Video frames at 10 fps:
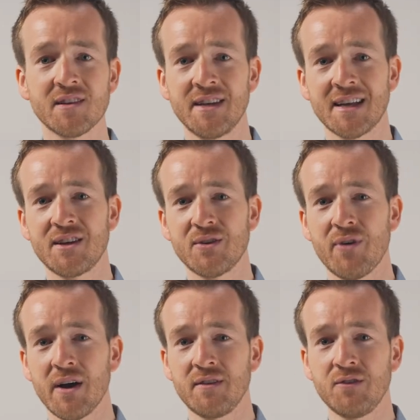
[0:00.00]
connected
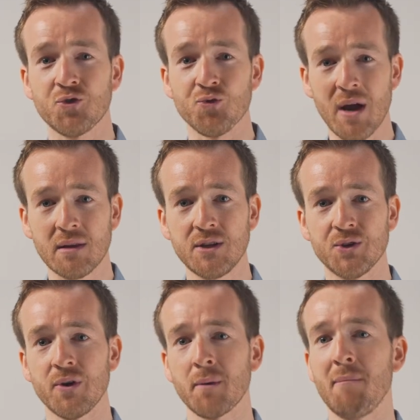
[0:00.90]
devices directly
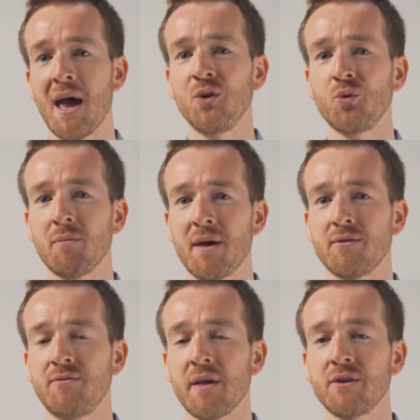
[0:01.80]
during manual
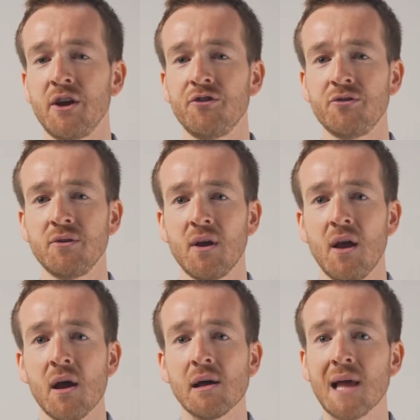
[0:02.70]
method validation
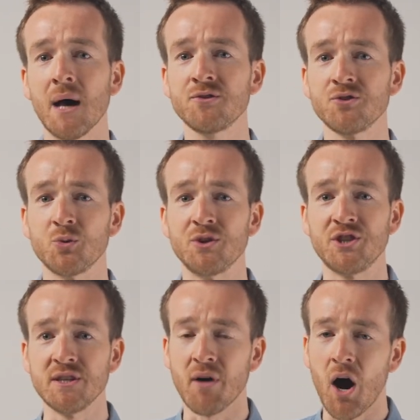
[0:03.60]
allows you to
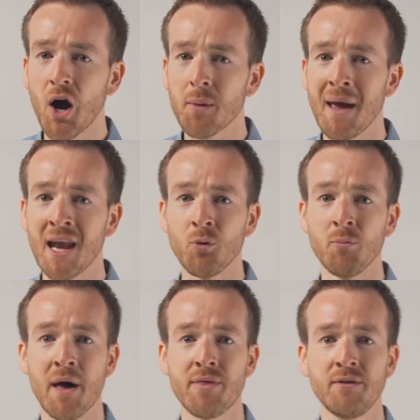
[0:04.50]
achieve
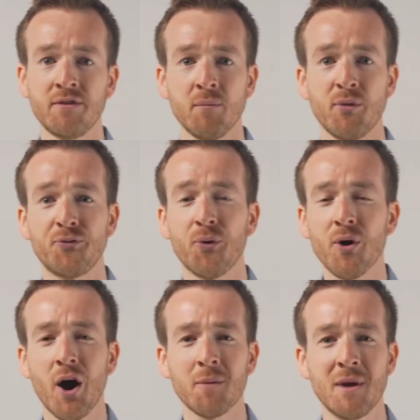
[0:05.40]
automatable methods
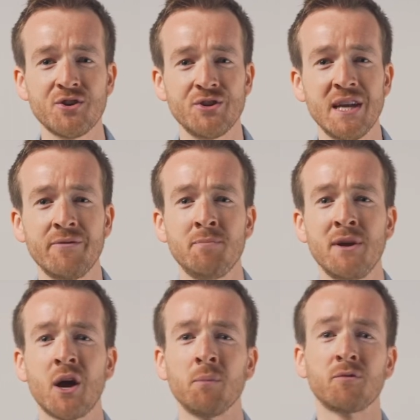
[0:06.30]
before automation even
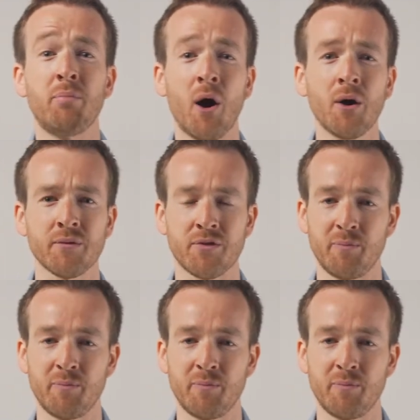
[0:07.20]
becomes part of the